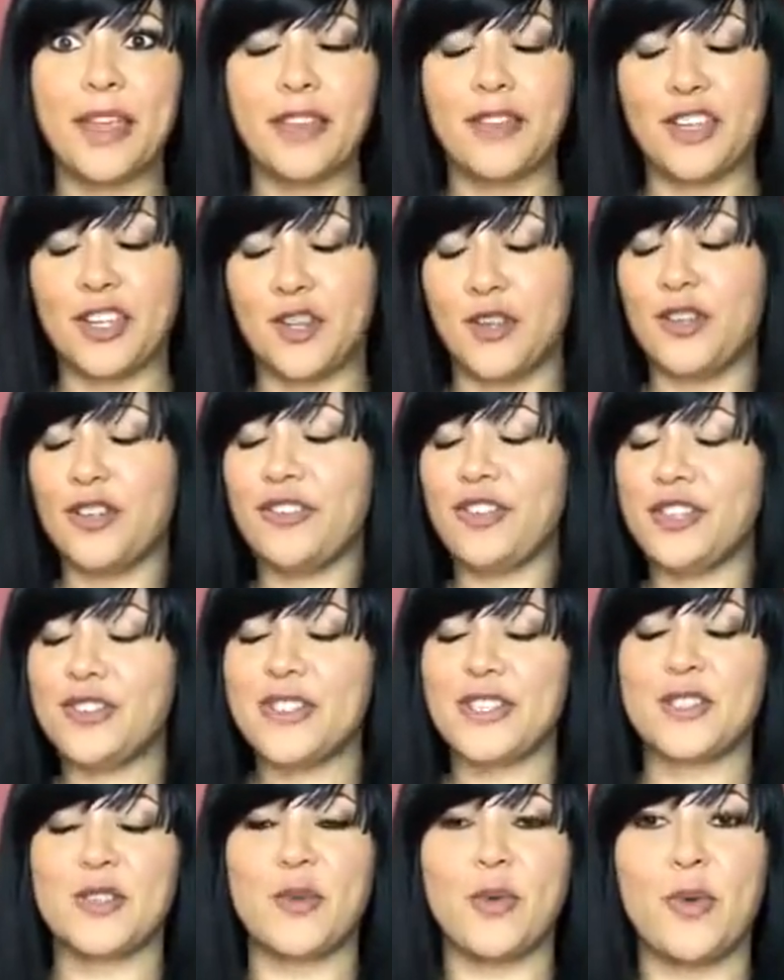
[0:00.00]
the universe
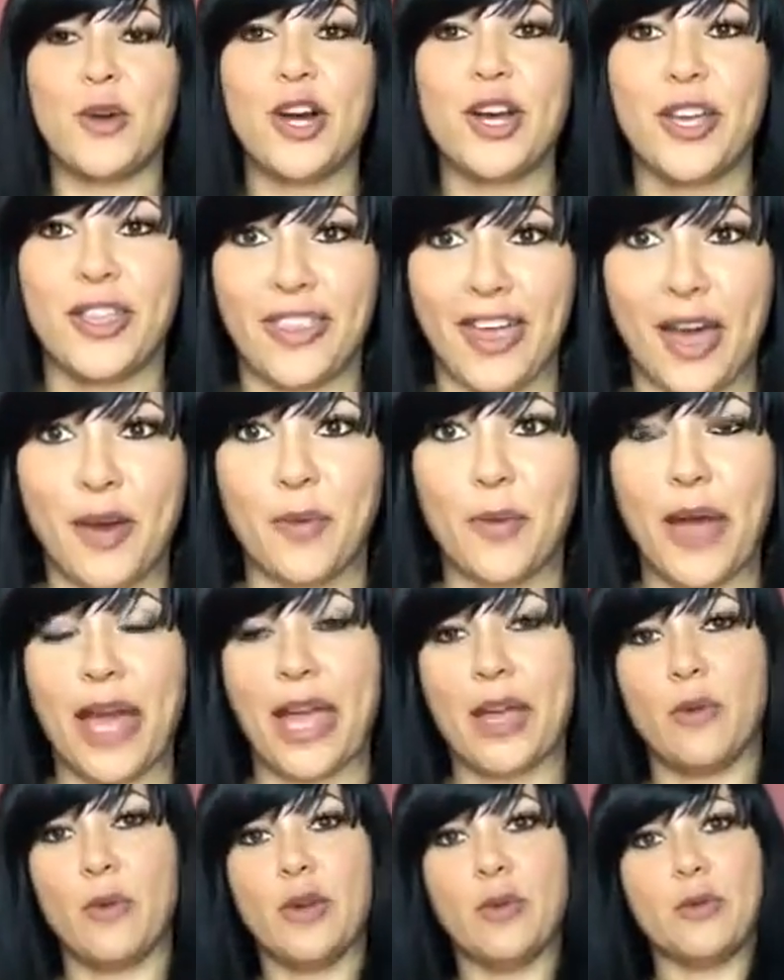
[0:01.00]
doesn't work that
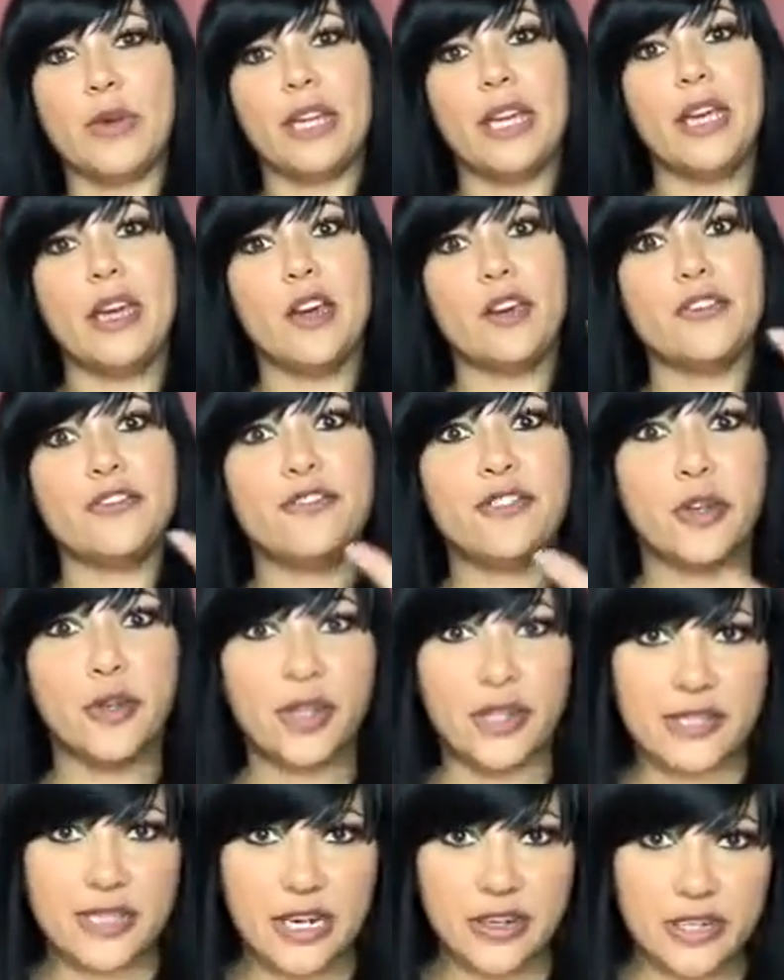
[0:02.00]
way. When we
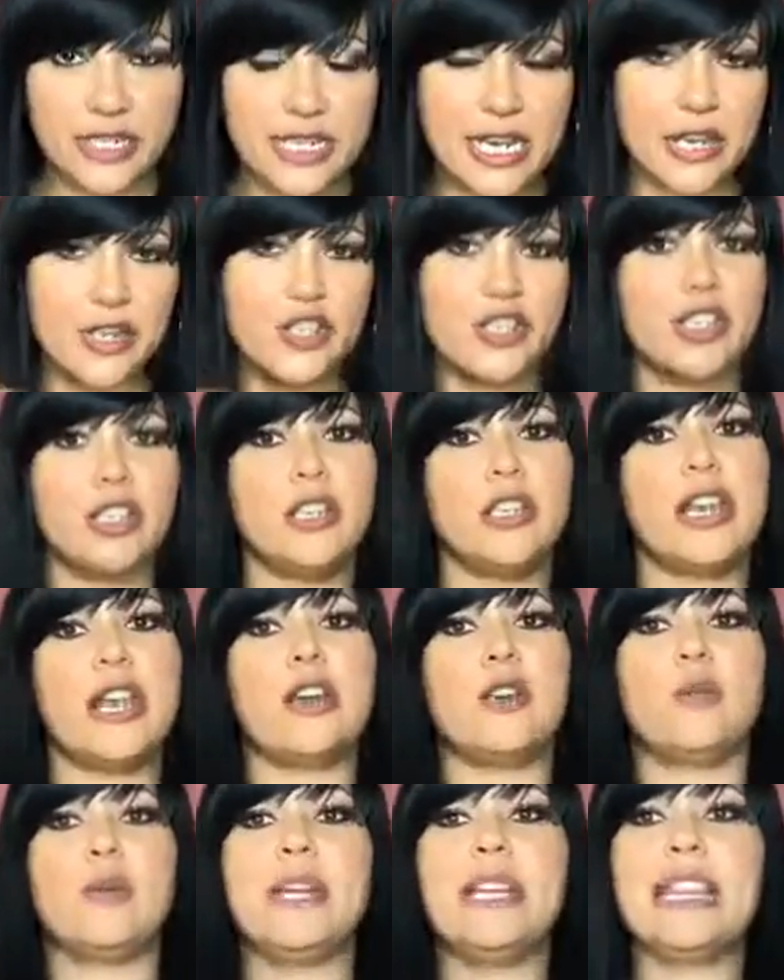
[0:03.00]
focus our attention,
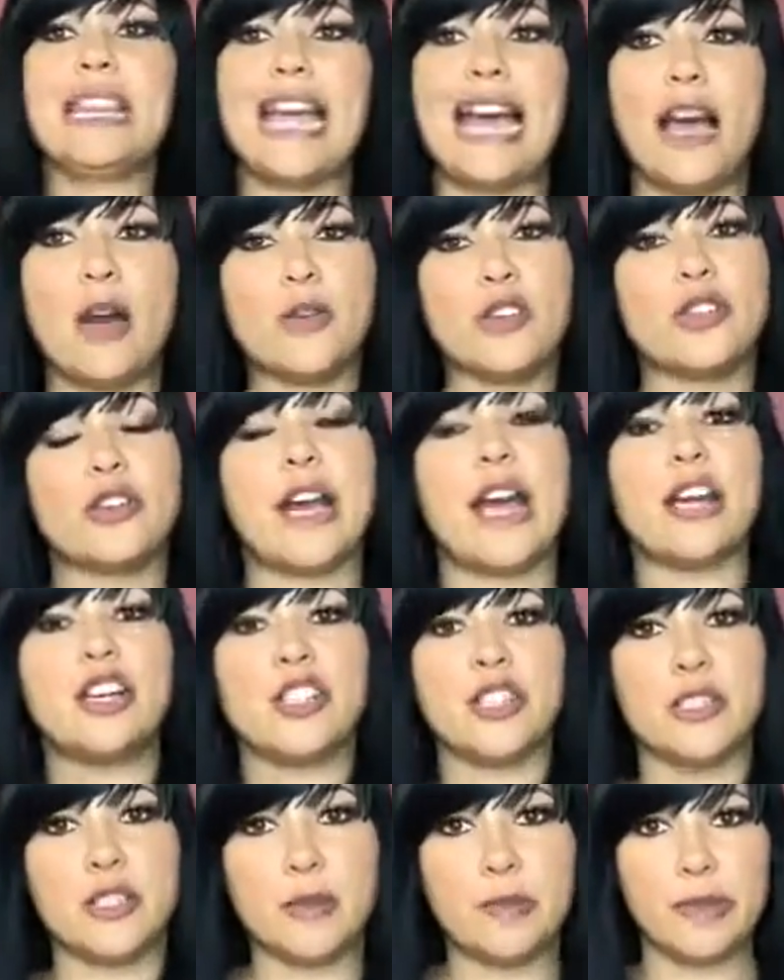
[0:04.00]
we allow
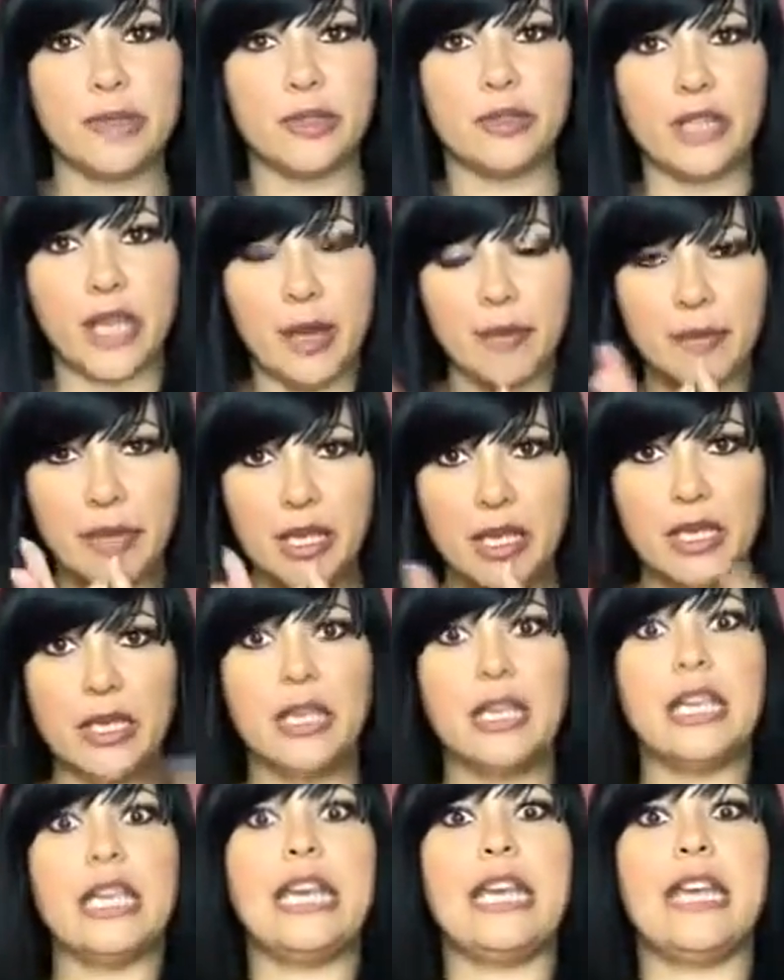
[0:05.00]
traction to build up.
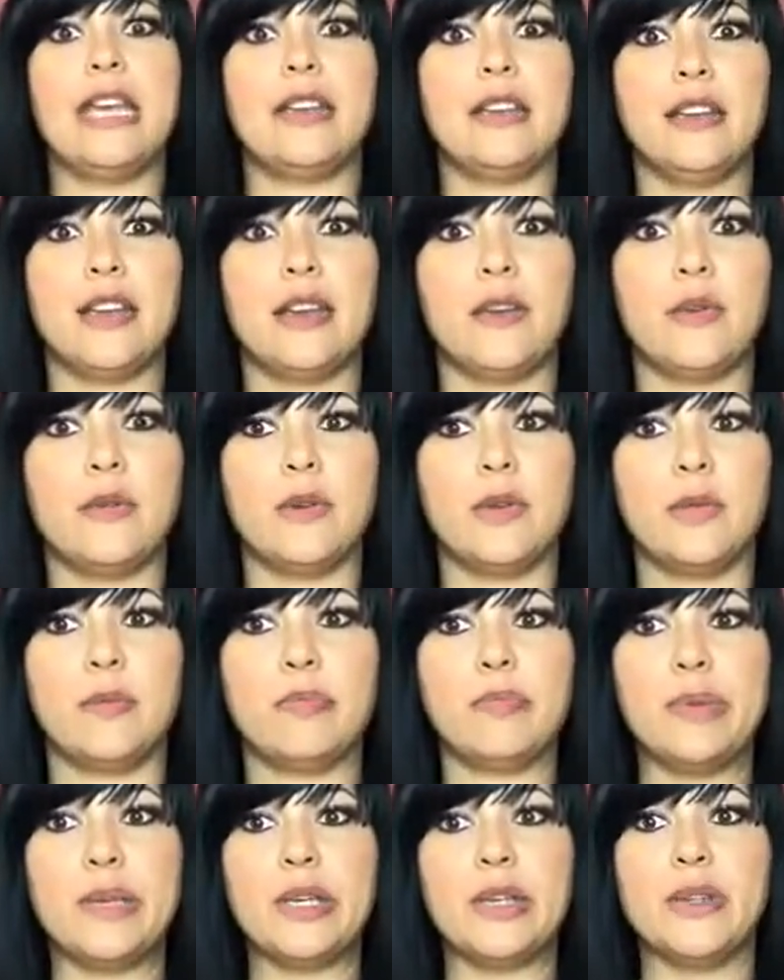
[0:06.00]
It
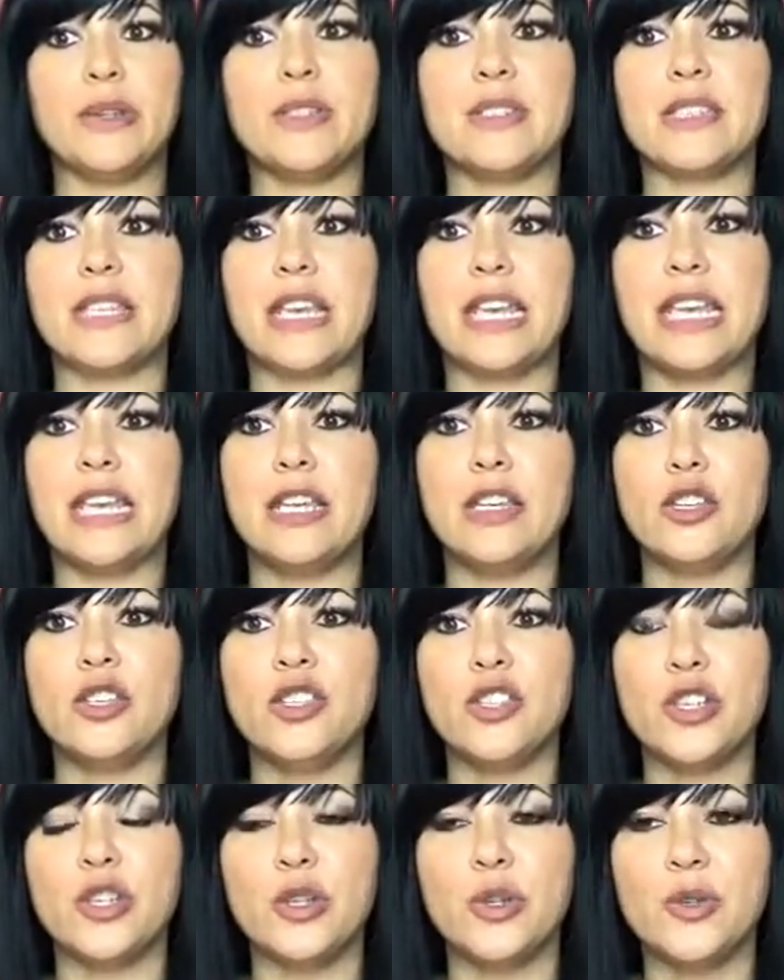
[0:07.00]
builds
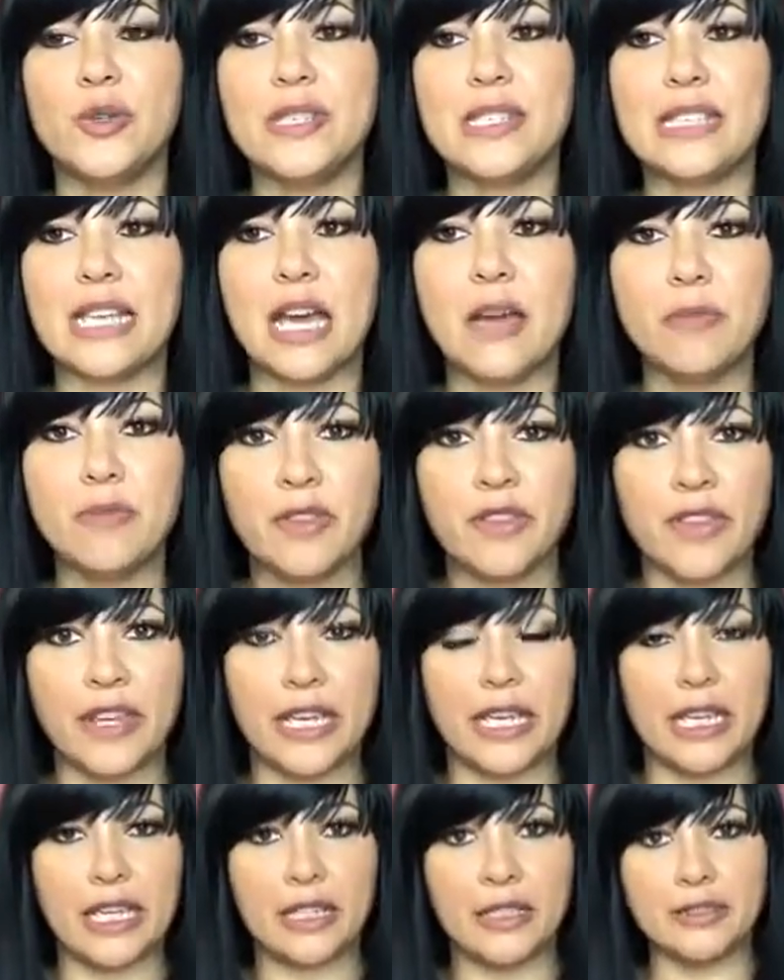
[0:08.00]
into
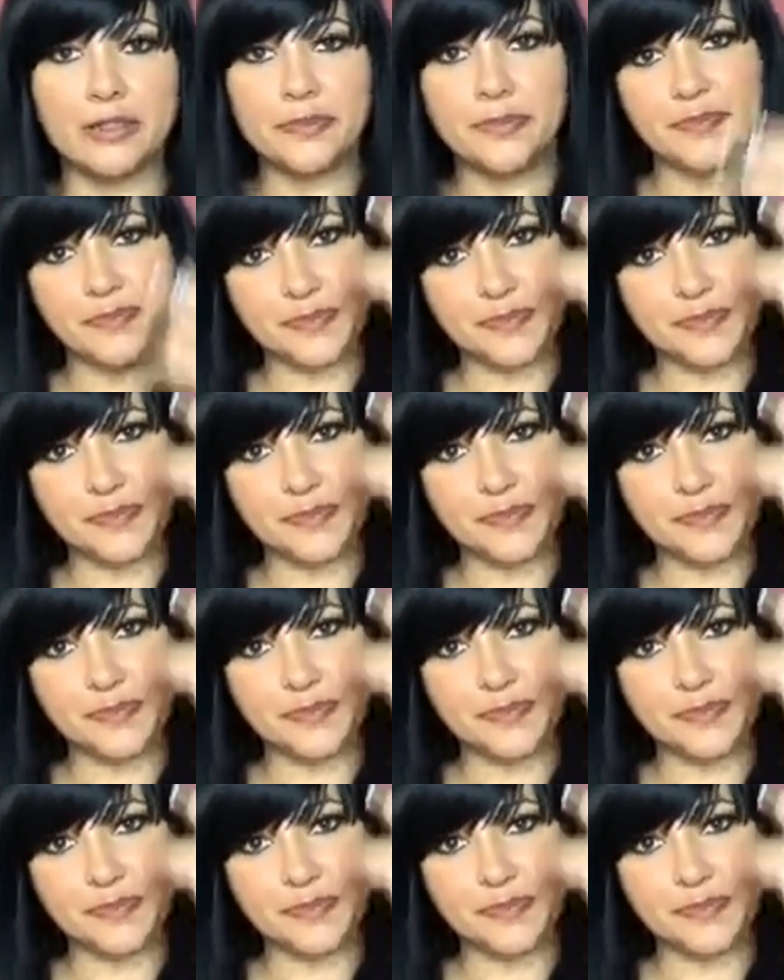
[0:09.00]
something